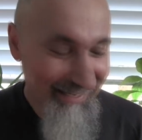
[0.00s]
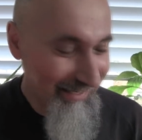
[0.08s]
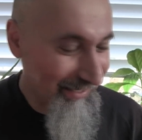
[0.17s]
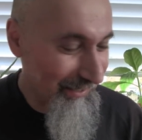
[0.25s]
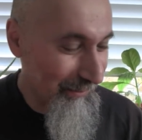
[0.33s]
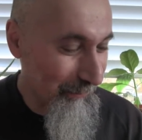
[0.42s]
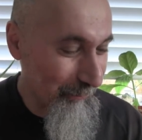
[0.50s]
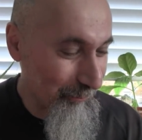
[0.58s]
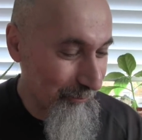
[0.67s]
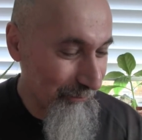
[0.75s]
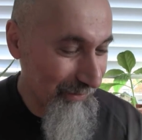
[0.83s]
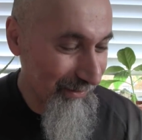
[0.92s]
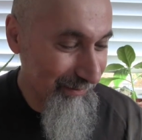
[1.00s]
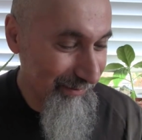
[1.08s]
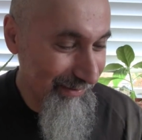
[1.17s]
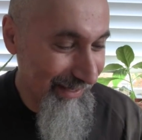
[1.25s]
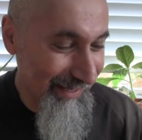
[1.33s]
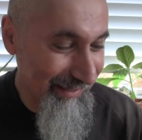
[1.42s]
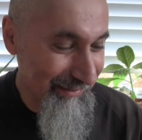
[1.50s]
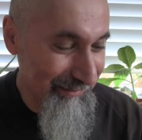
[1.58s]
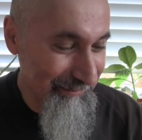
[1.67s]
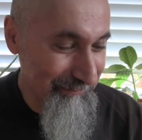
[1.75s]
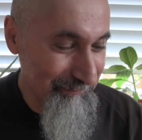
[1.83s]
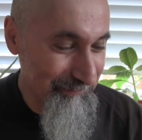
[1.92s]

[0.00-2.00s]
Um, and